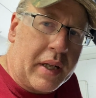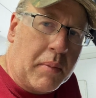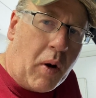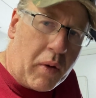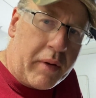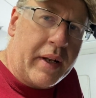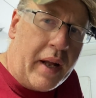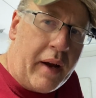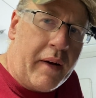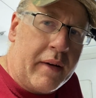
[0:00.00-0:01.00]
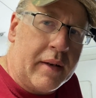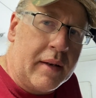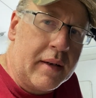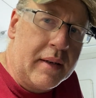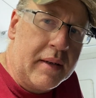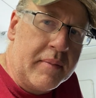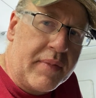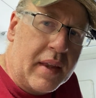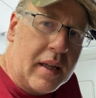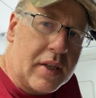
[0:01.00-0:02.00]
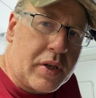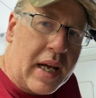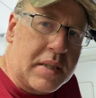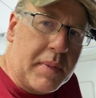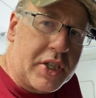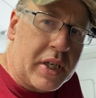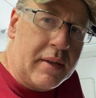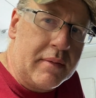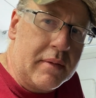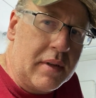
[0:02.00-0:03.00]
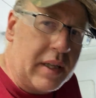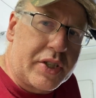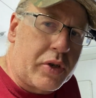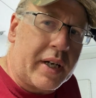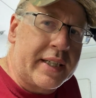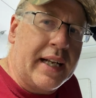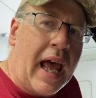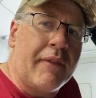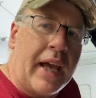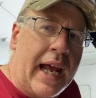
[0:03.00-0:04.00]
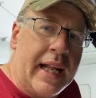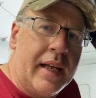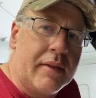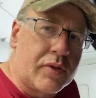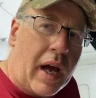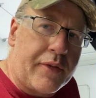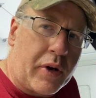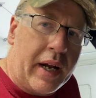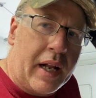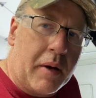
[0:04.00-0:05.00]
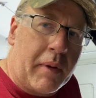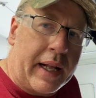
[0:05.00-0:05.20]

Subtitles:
the motor in there and the transmission. This truck didn't have any drivetrain in it when I